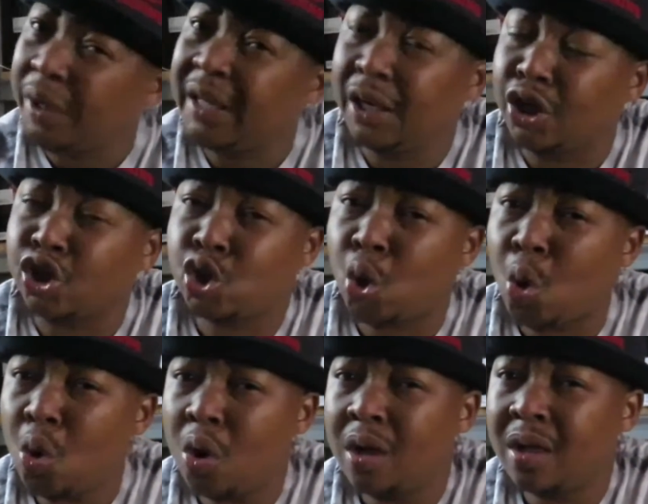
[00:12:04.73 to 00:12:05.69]
week in a
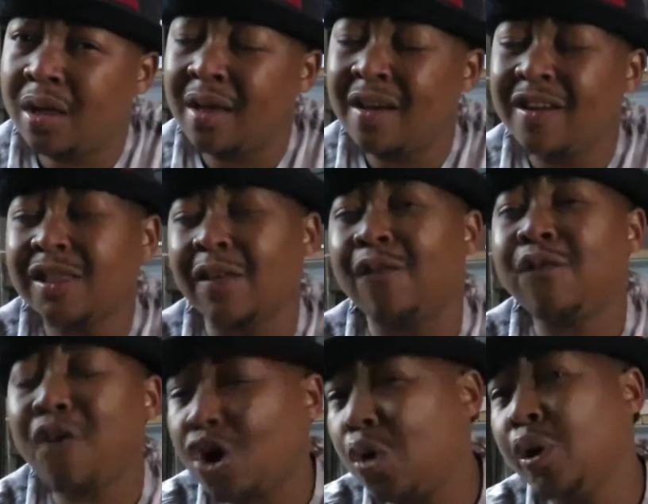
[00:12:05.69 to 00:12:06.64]
store. The
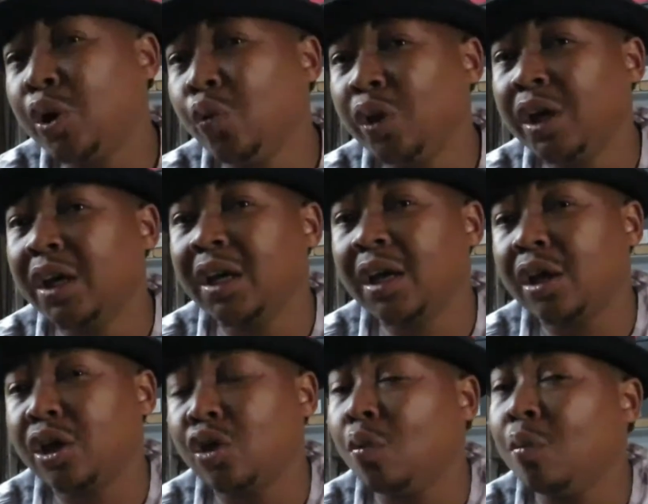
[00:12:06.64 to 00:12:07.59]
following week
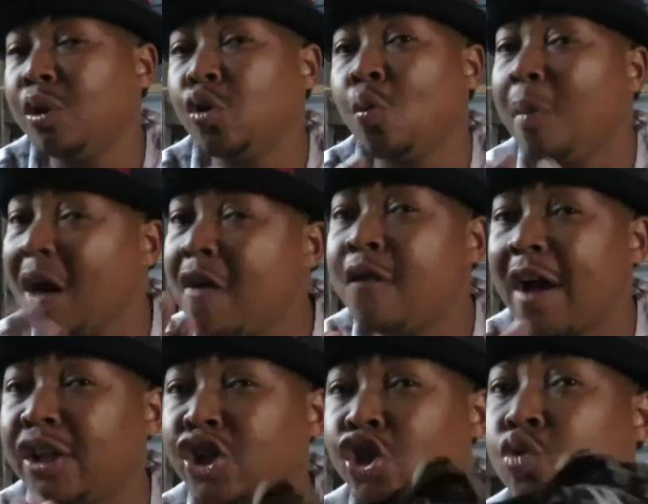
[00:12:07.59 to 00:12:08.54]
you may
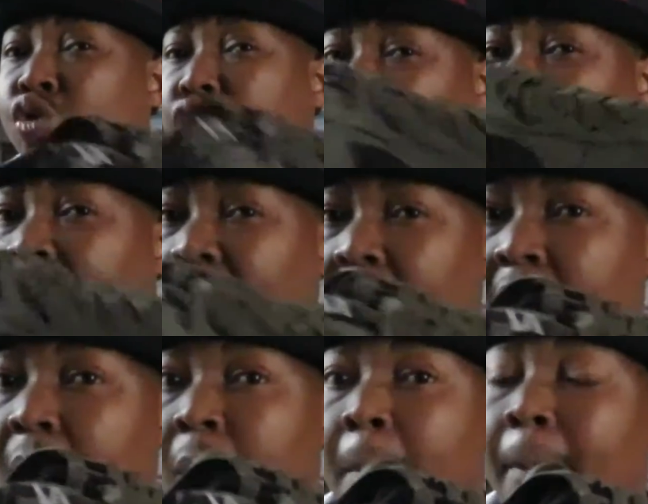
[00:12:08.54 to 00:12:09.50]
find the shoe still there,
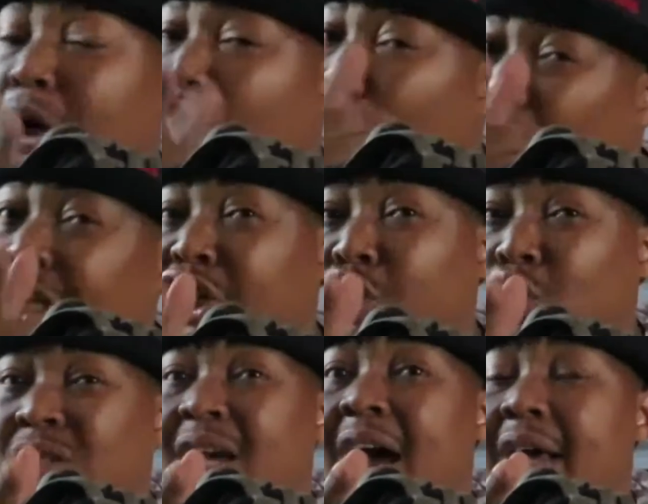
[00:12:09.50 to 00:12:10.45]
but not in your
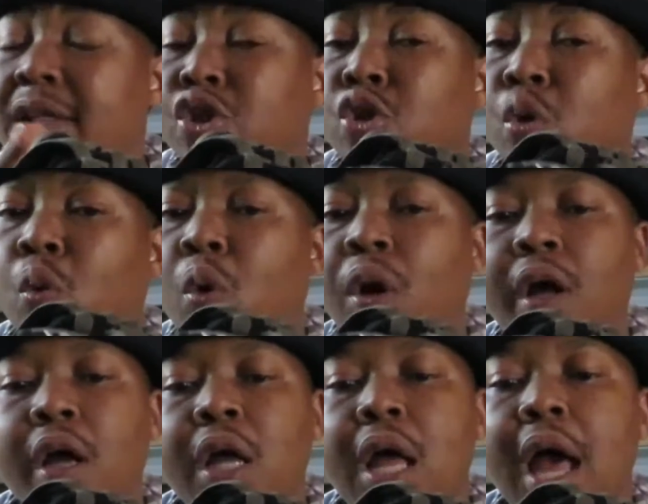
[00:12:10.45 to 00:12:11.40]
size. So
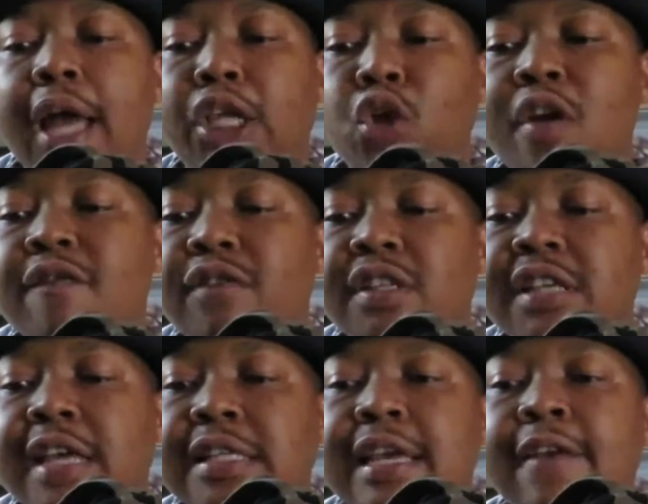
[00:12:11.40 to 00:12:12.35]
I do
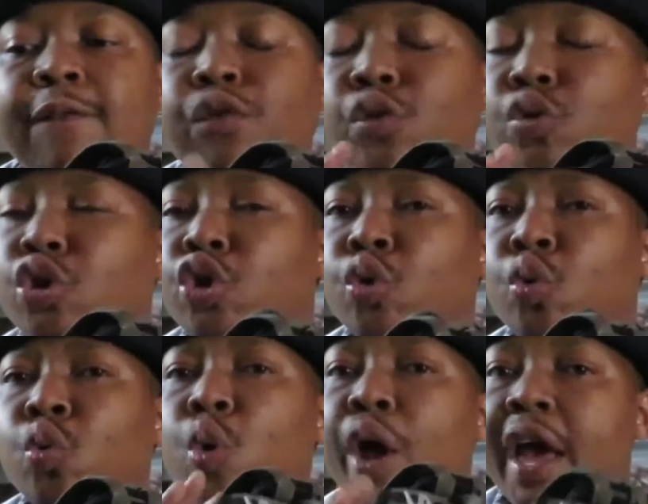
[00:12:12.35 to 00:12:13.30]
emphasize, if you do
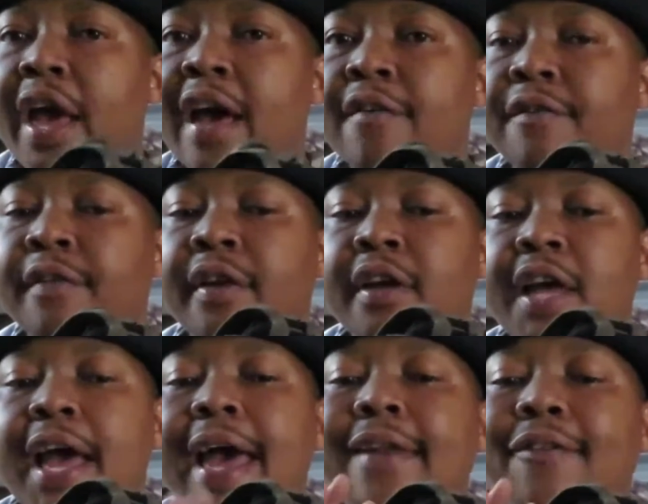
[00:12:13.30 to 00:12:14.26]
have
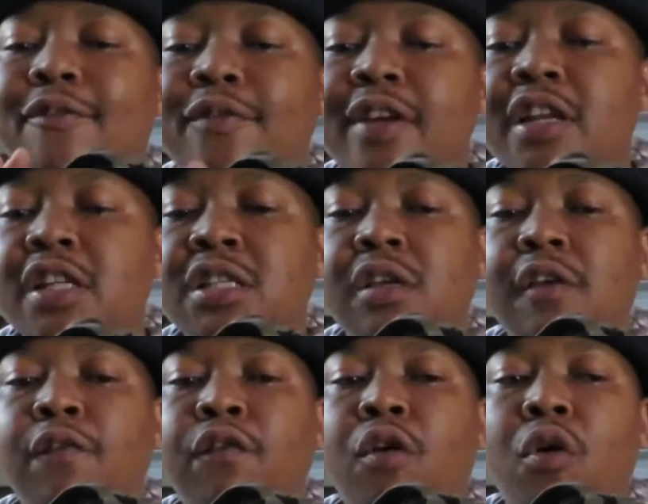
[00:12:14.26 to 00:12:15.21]
an affinity
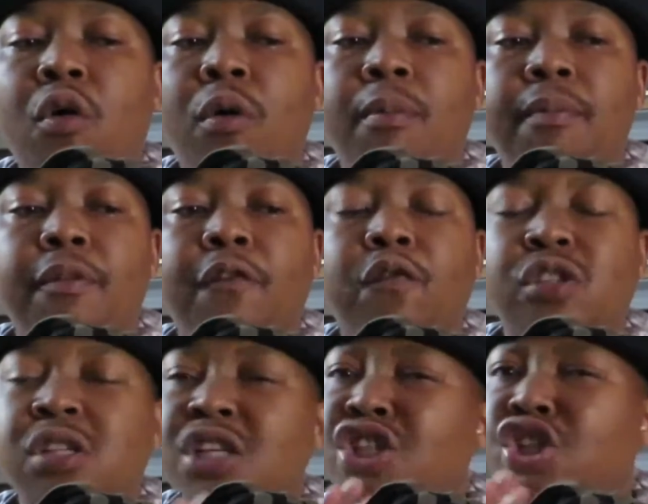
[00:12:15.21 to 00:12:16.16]
for
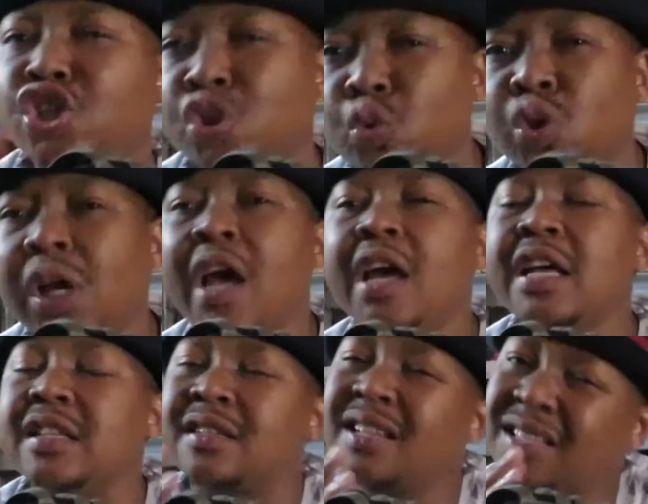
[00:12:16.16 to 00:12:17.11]
certain shoes
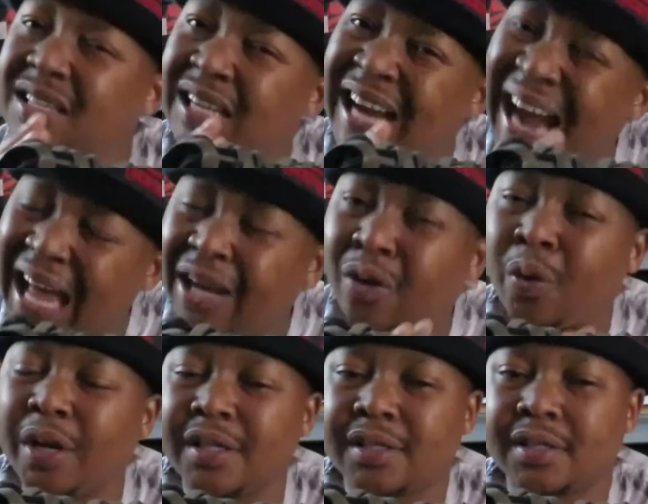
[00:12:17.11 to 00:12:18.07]
in certain
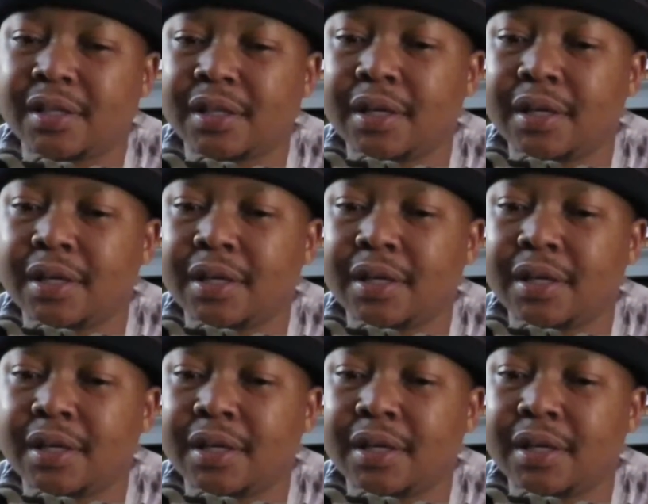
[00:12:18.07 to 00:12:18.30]
colorways,